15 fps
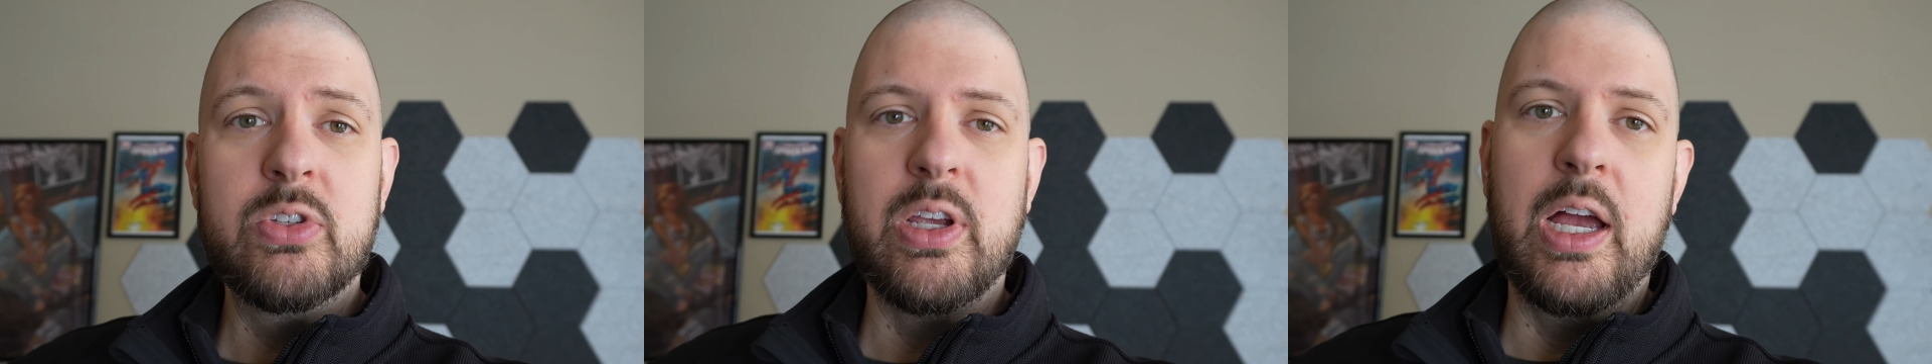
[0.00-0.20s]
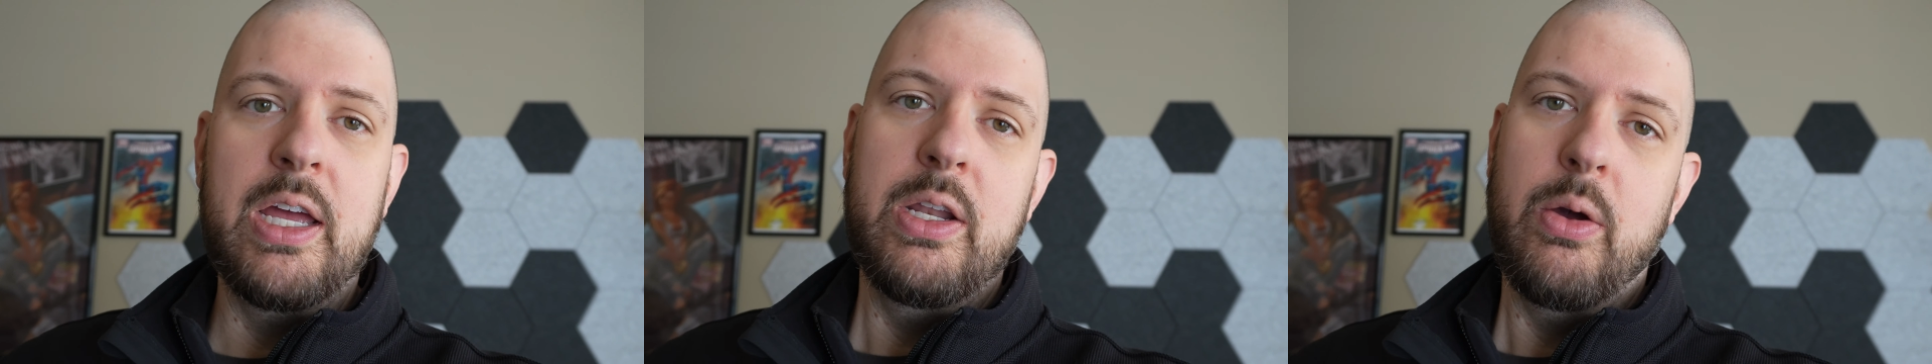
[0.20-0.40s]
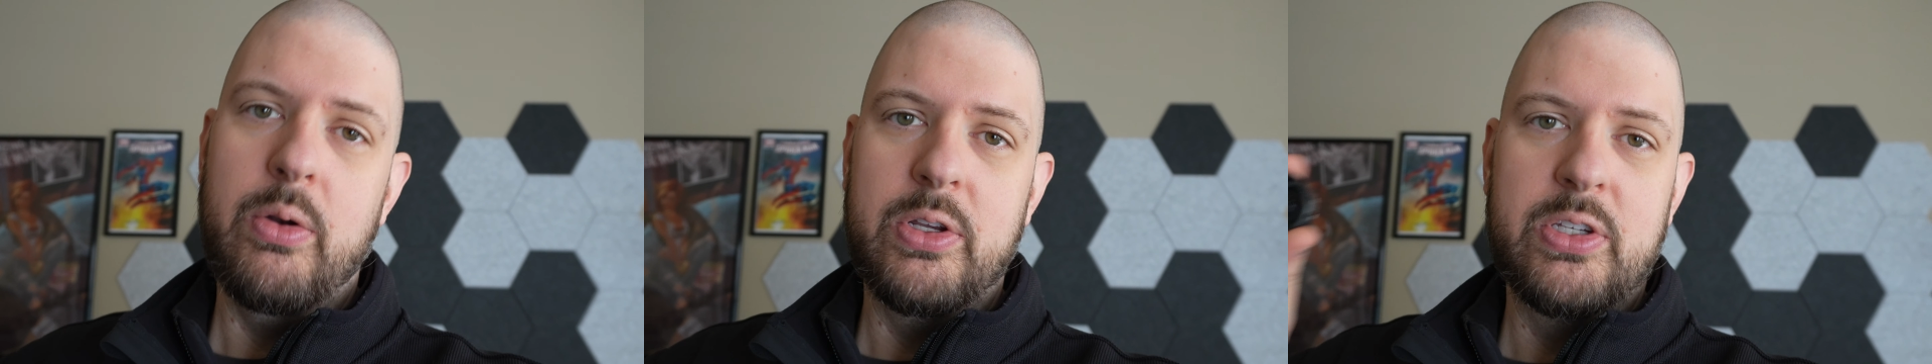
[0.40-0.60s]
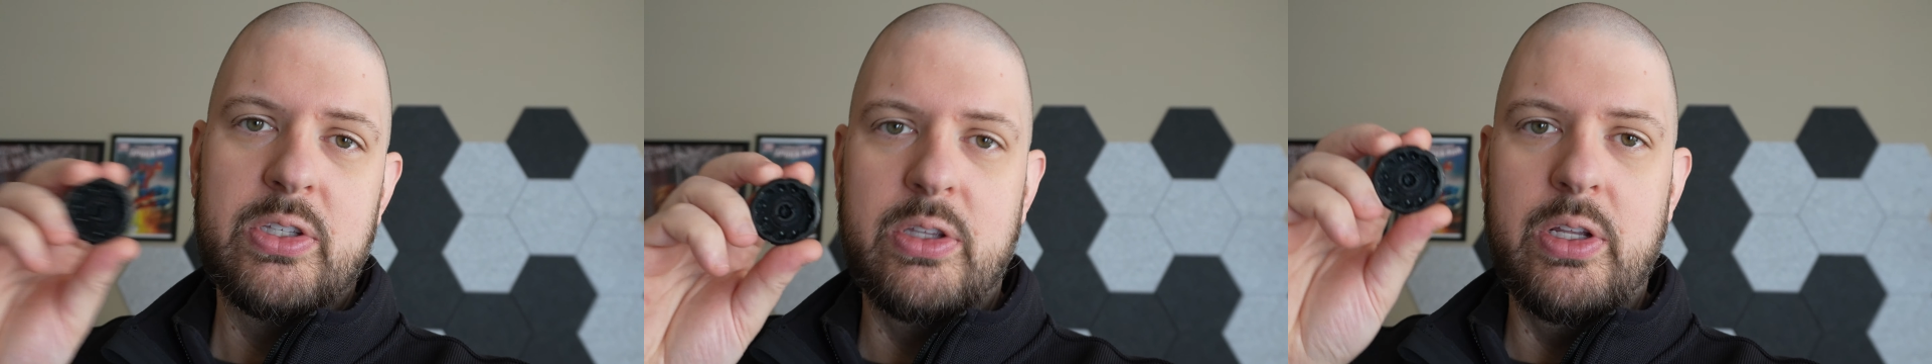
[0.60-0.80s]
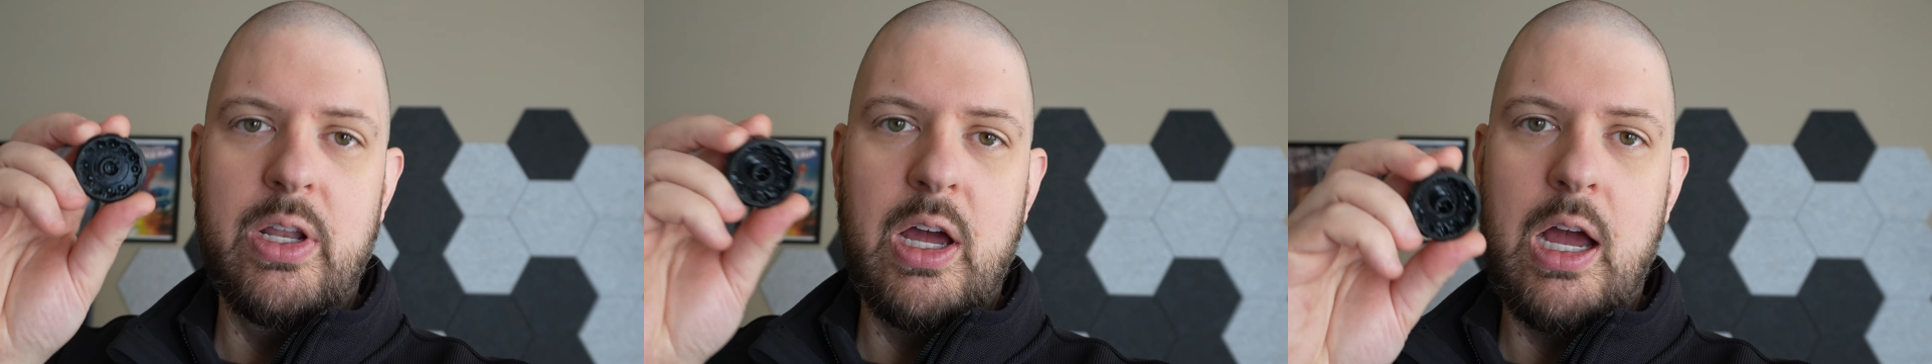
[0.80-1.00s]
I noticed
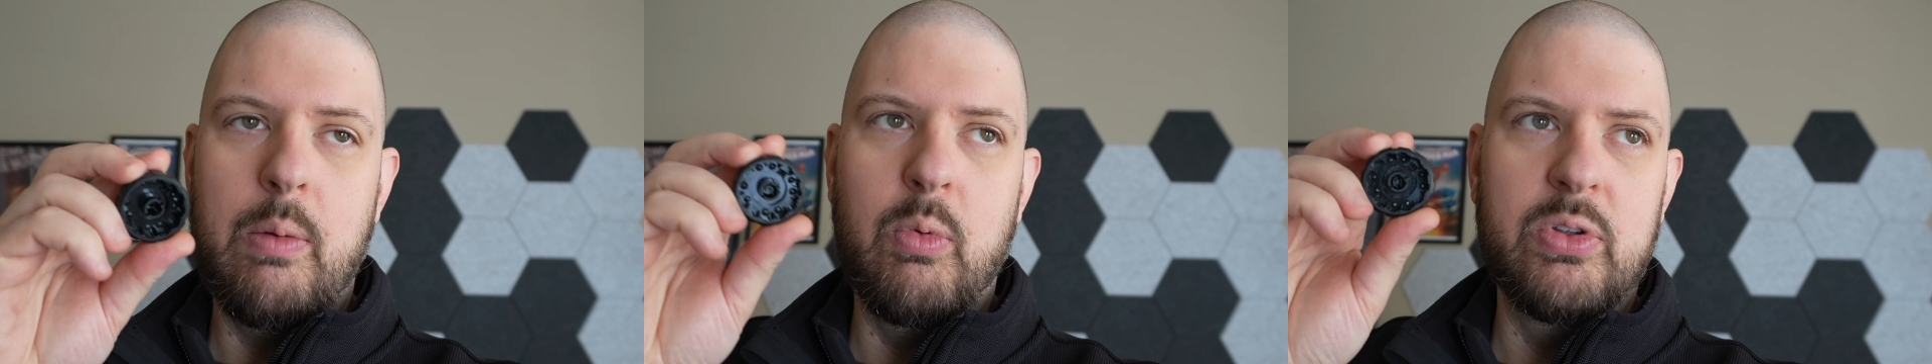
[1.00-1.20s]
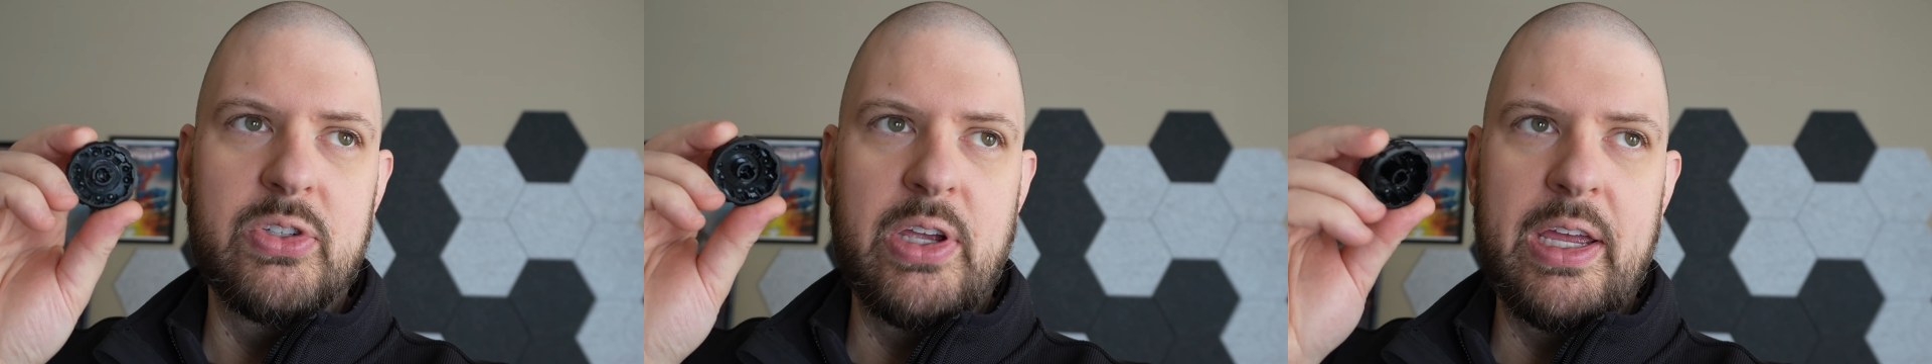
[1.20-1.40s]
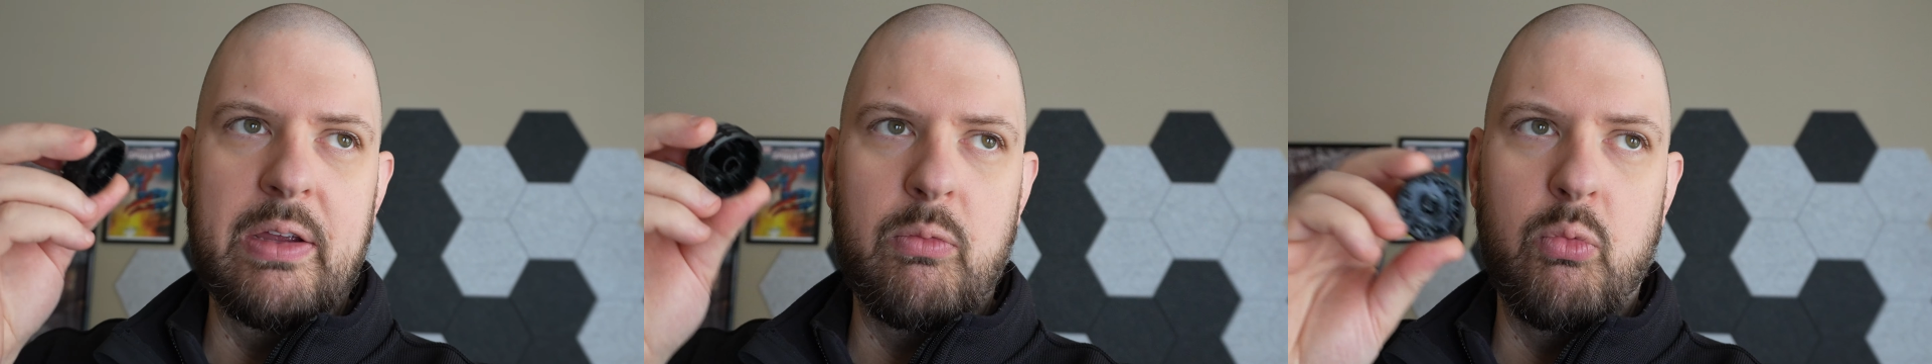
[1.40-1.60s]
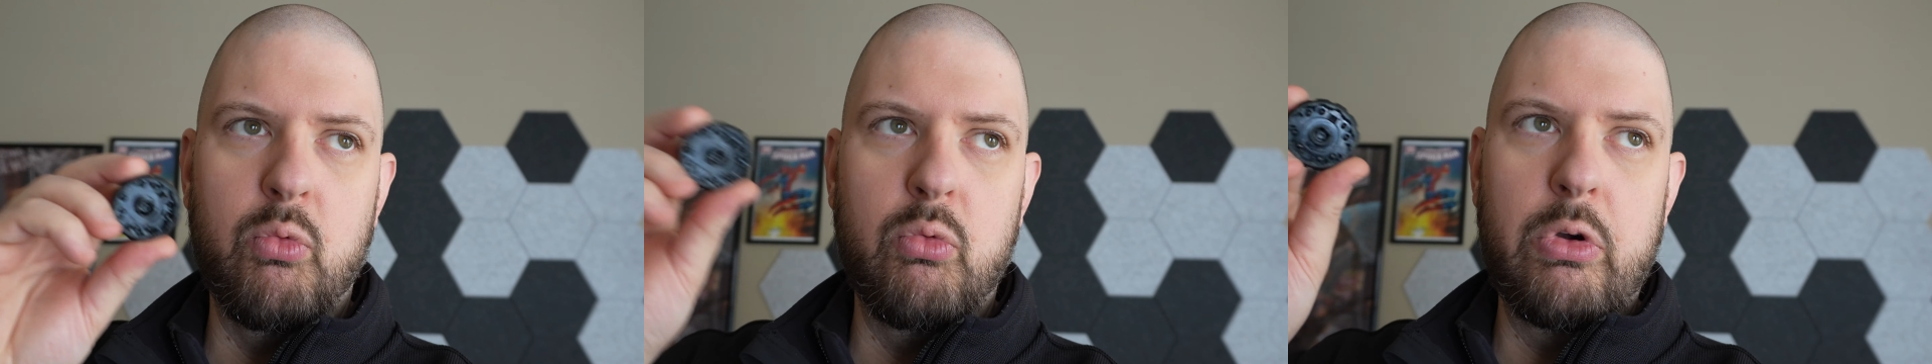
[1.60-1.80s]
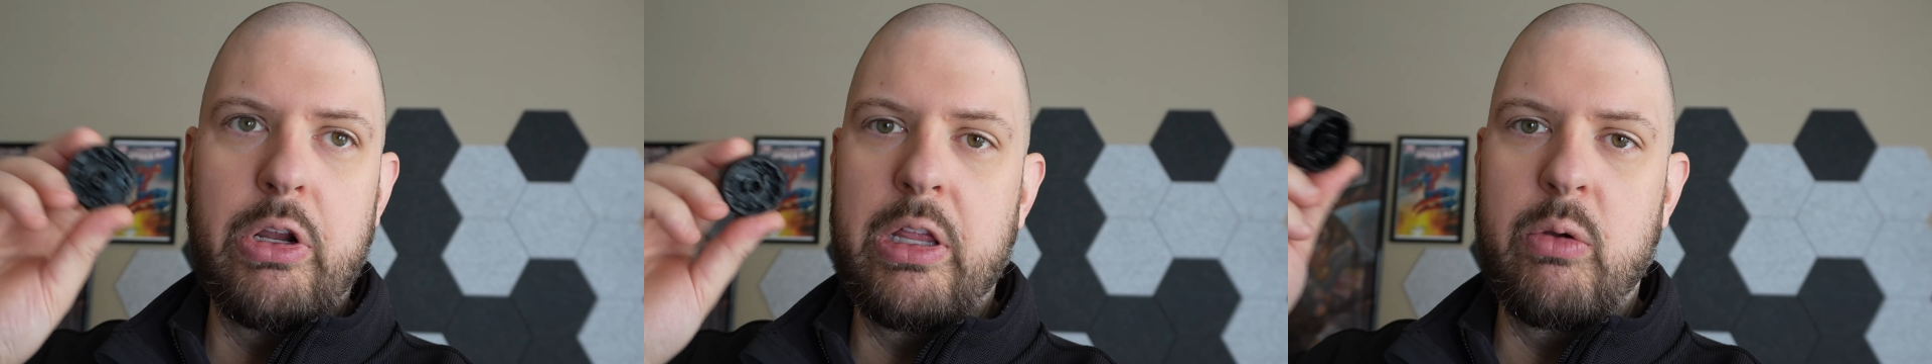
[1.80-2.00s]
the knob was like
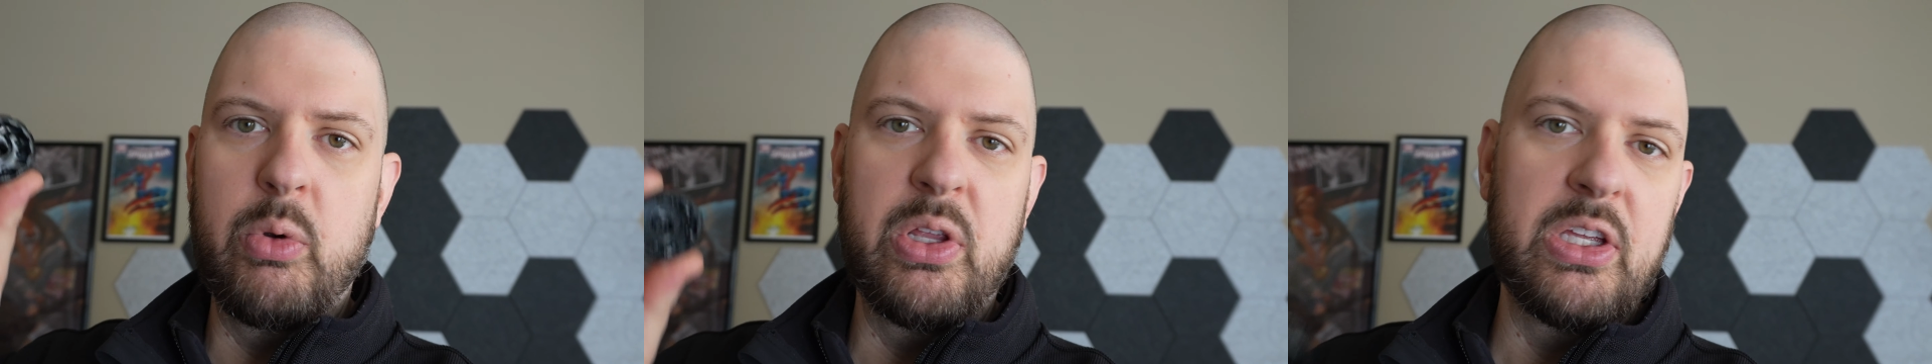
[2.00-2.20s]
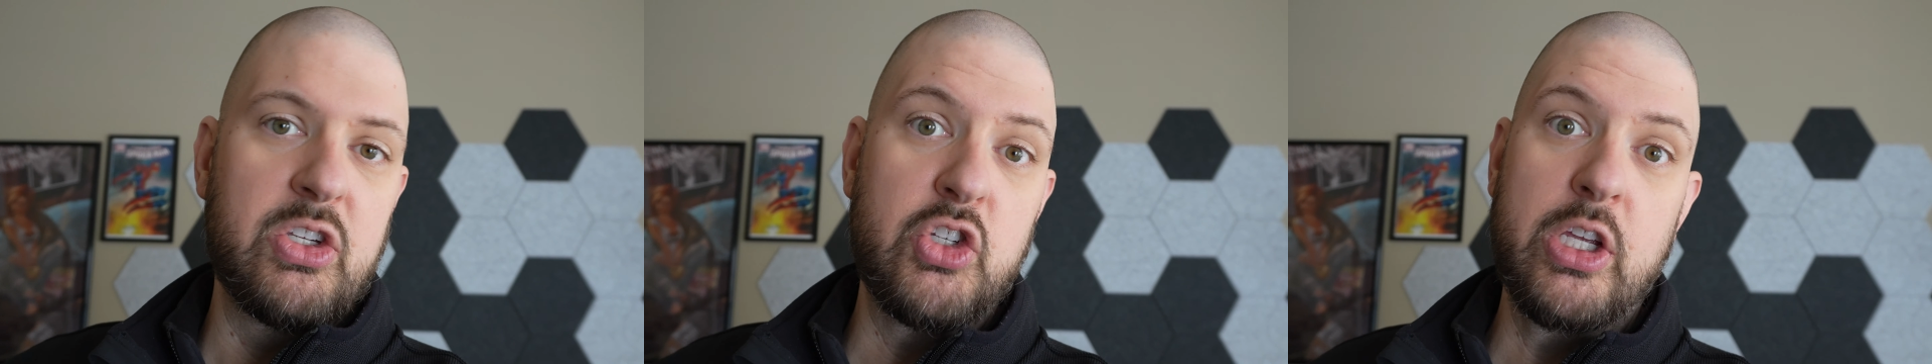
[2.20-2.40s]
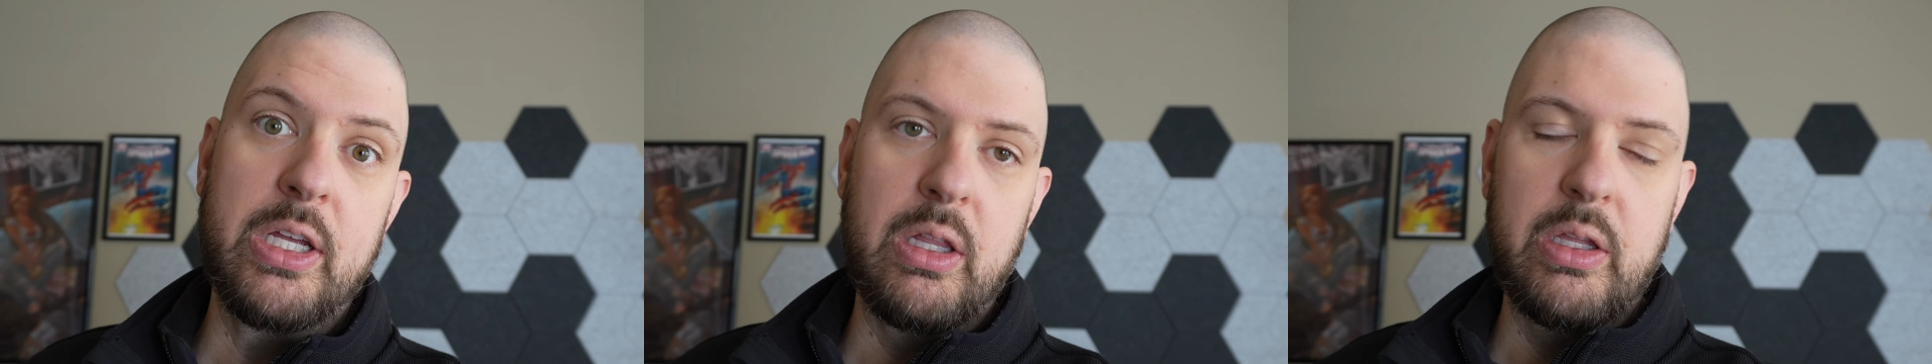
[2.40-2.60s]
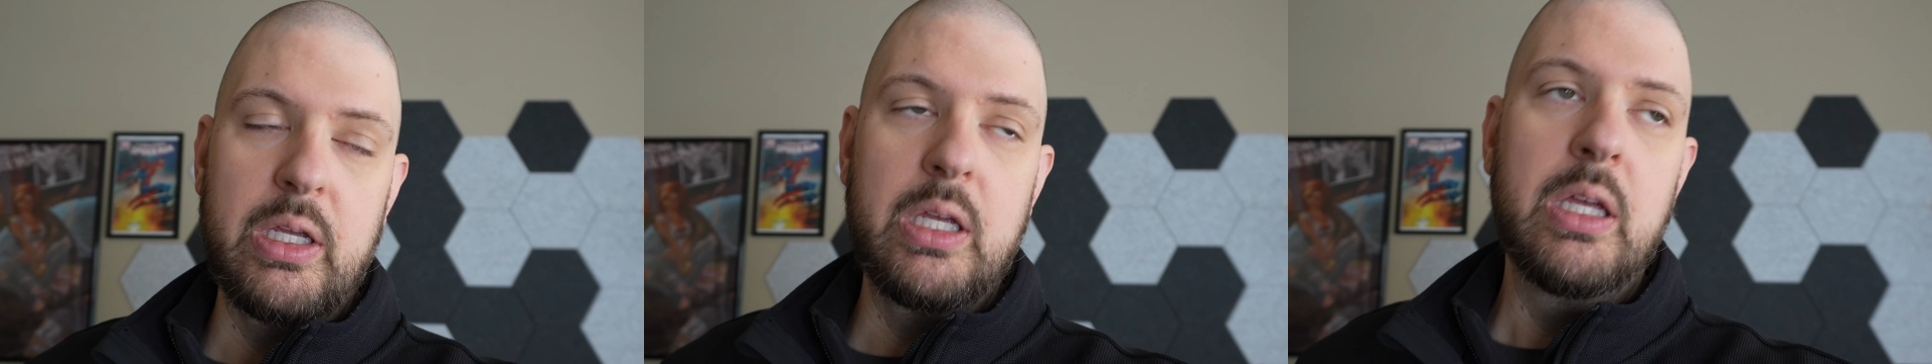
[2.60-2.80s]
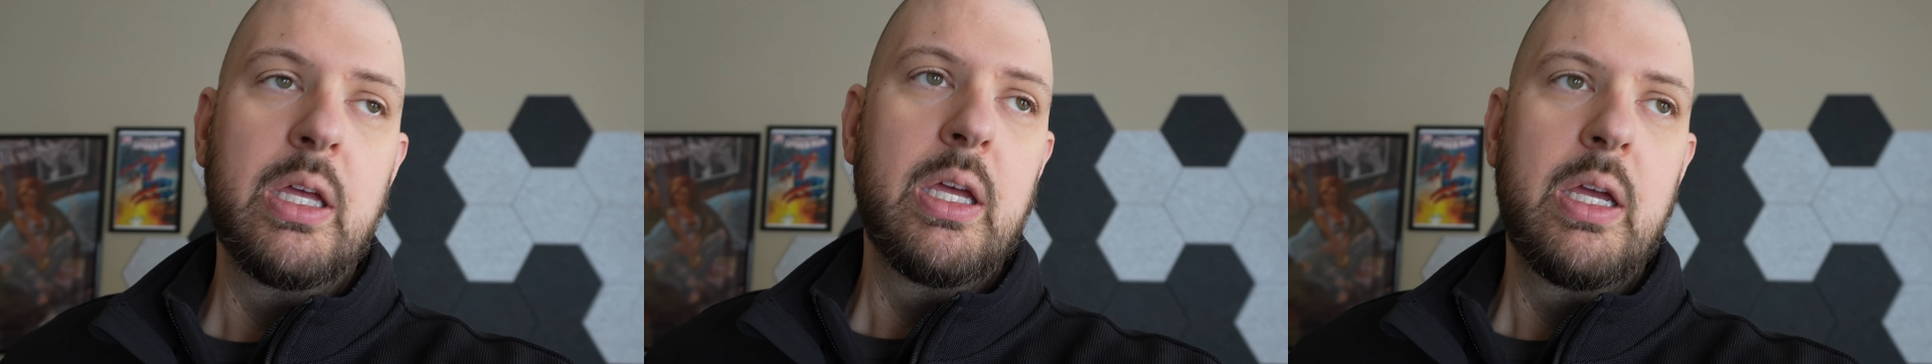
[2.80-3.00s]
really, really jiggly.